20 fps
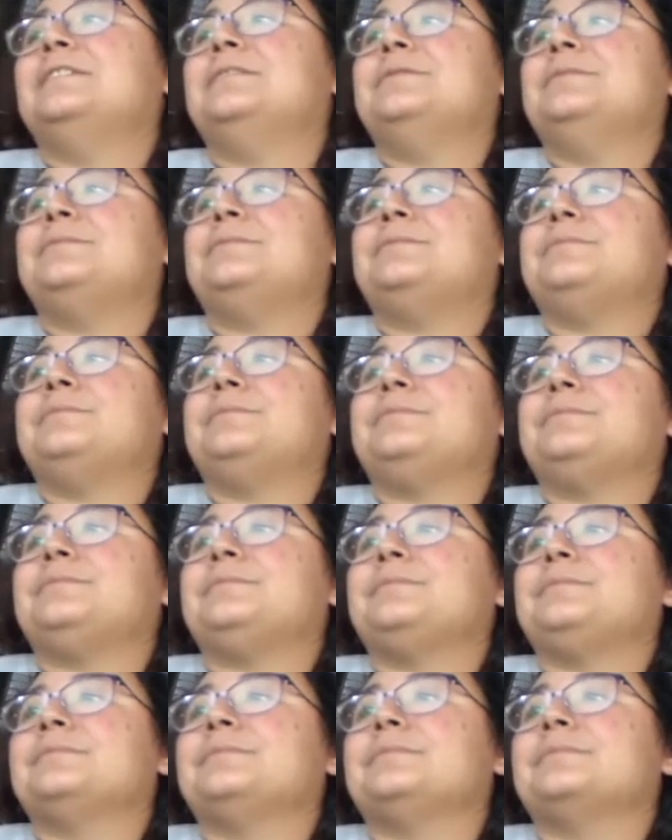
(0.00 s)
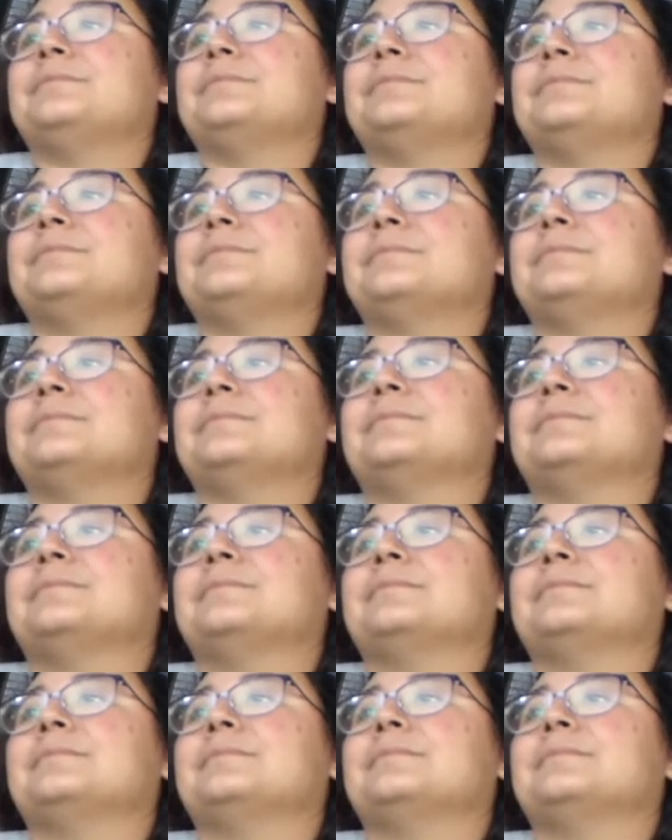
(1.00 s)

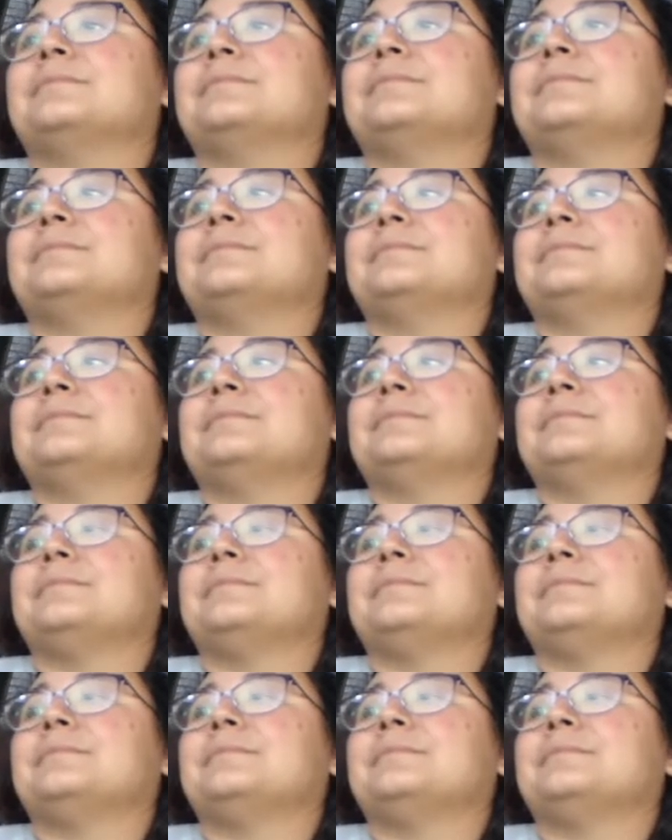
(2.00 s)
No one is speaking in this clip.